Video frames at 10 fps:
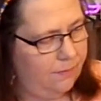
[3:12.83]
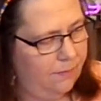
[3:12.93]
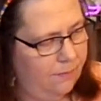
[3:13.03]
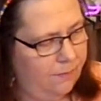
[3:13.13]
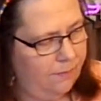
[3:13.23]

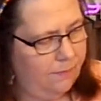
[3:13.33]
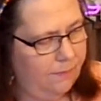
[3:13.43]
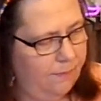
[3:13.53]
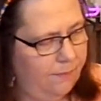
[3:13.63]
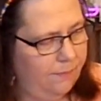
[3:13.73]

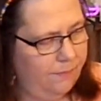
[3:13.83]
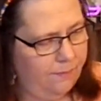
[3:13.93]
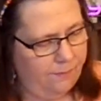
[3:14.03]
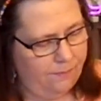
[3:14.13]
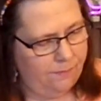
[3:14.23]

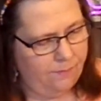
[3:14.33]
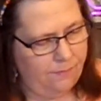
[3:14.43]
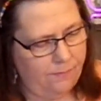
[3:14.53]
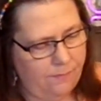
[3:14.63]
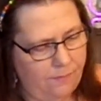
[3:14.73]

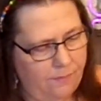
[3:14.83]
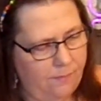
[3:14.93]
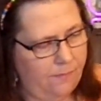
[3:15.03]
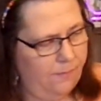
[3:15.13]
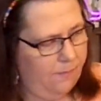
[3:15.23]

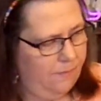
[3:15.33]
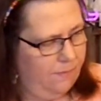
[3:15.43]
Nothing is said.